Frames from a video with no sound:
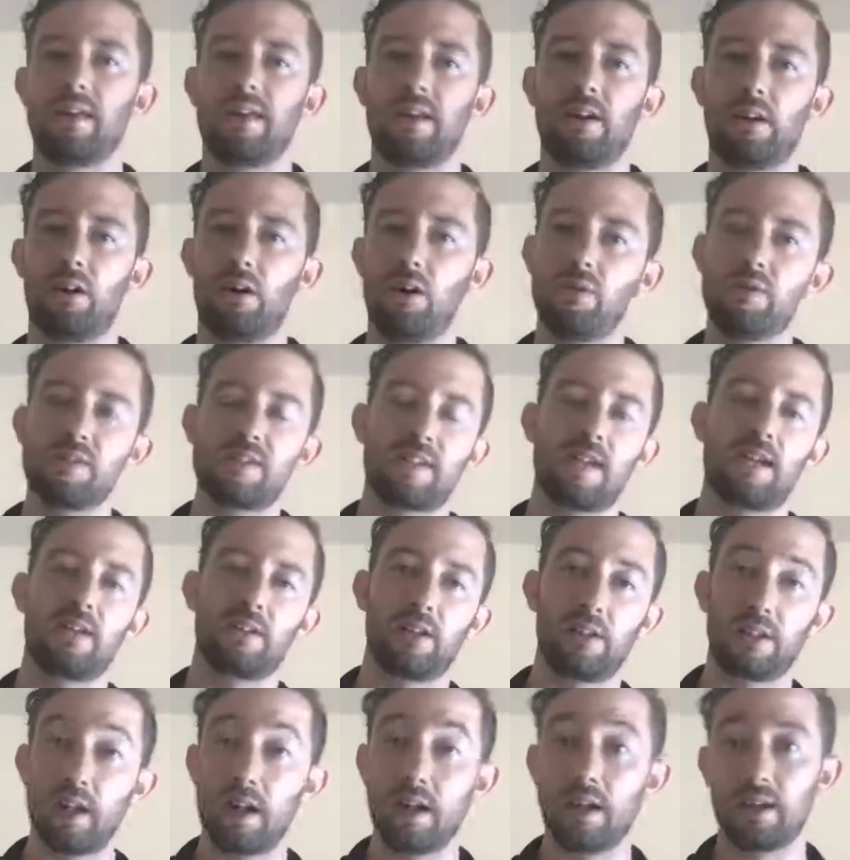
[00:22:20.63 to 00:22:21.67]
they're always saying
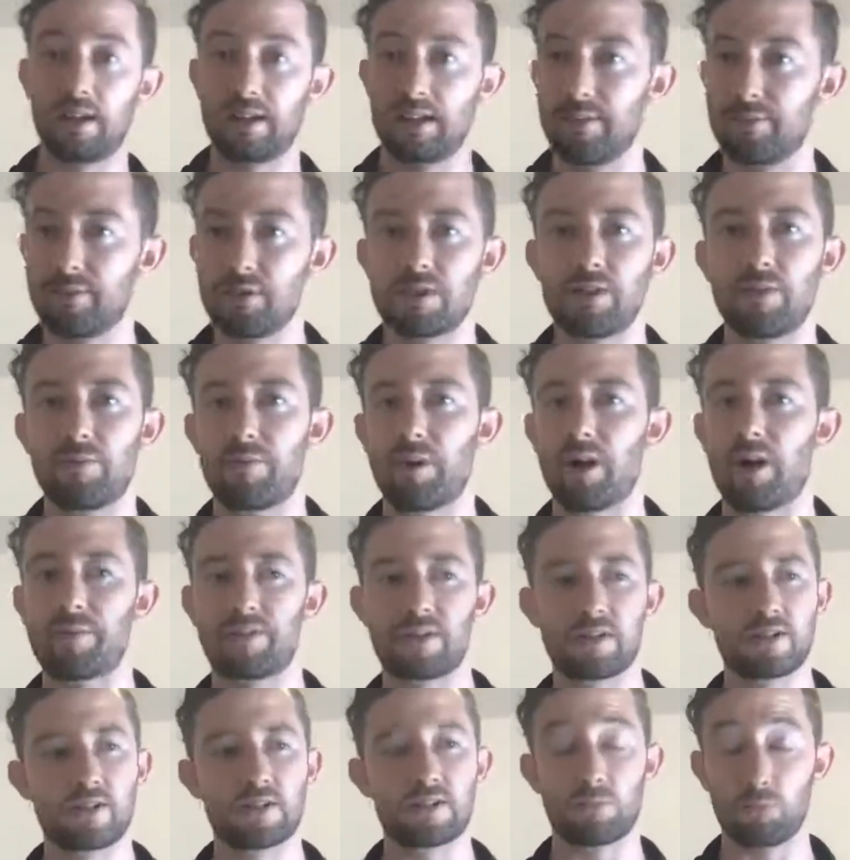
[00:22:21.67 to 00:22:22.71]
like, yeah, like give yourself props.
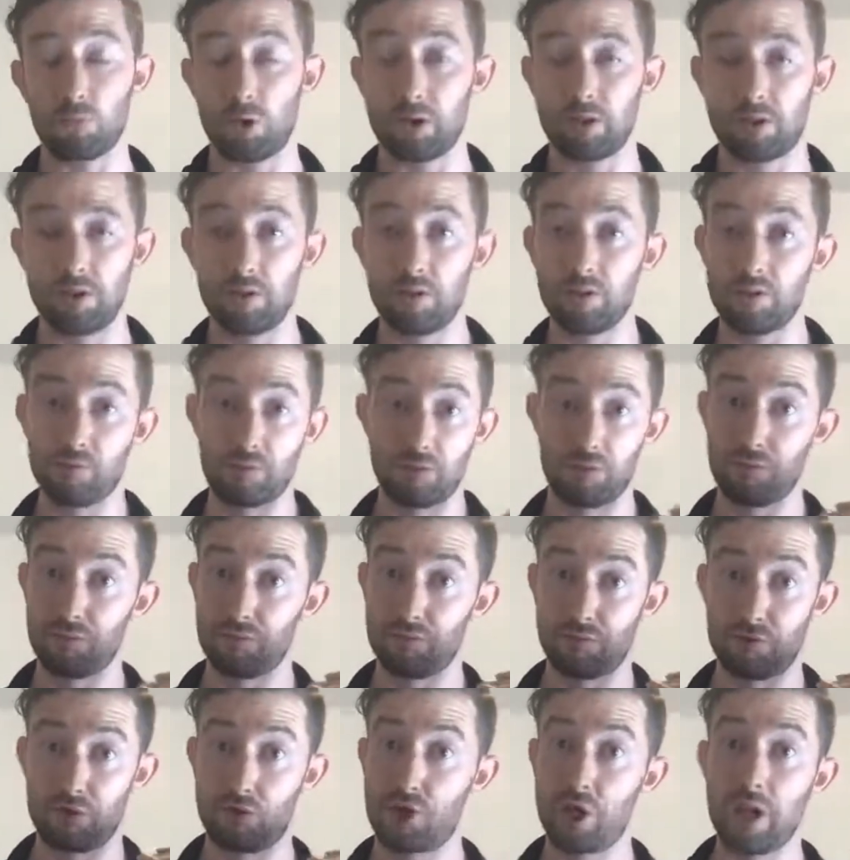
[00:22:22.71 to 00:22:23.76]
There's this one dude who
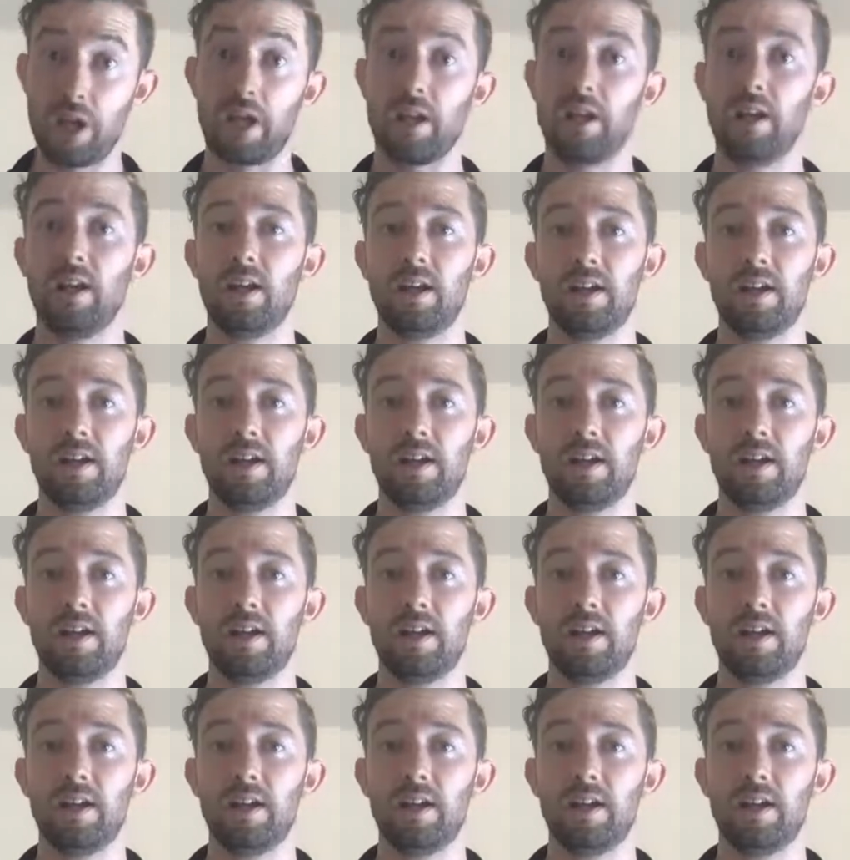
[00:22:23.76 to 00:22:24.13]
shit.